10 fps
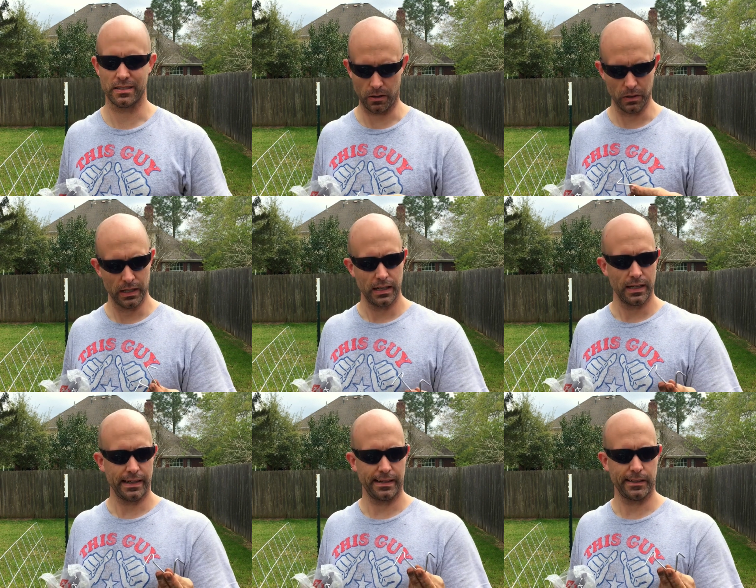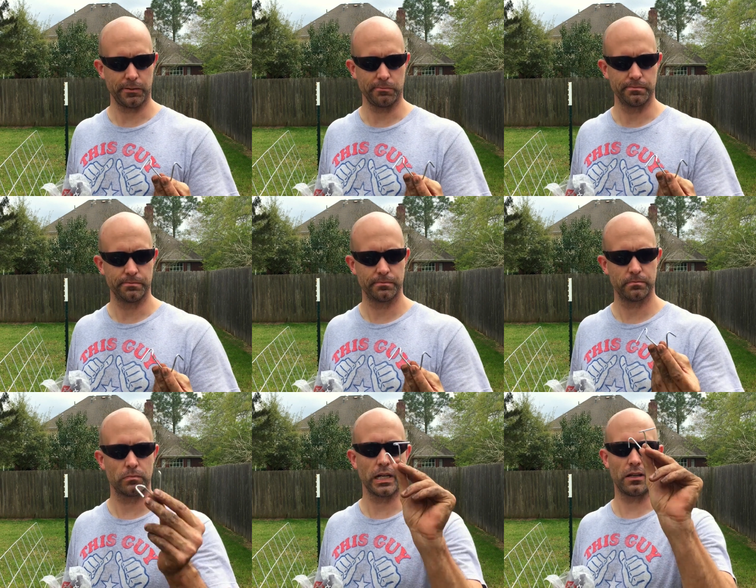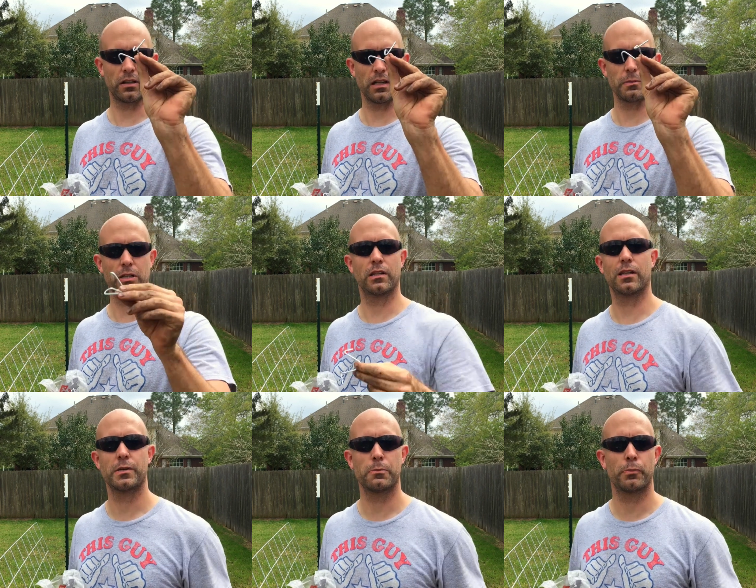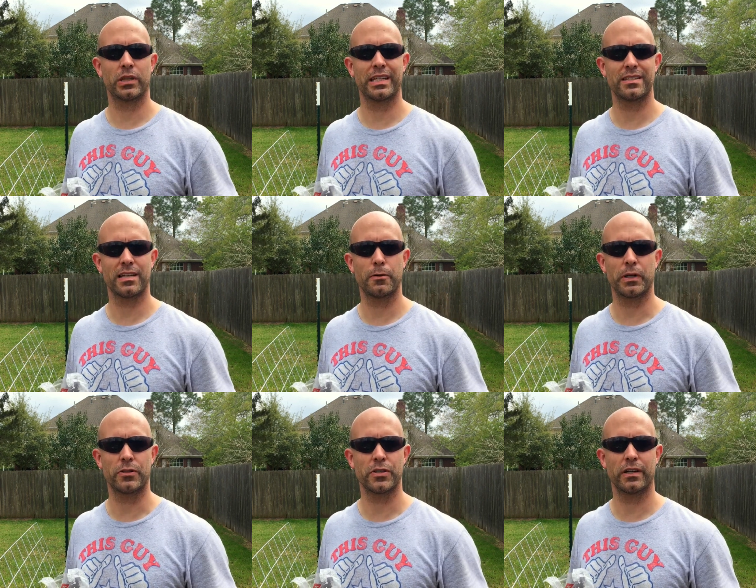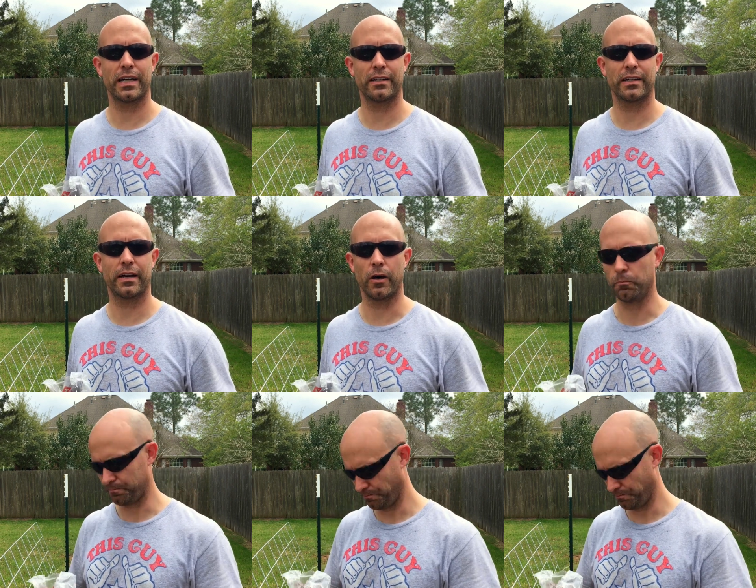So um, let me let me put these up and I'll show you how you go.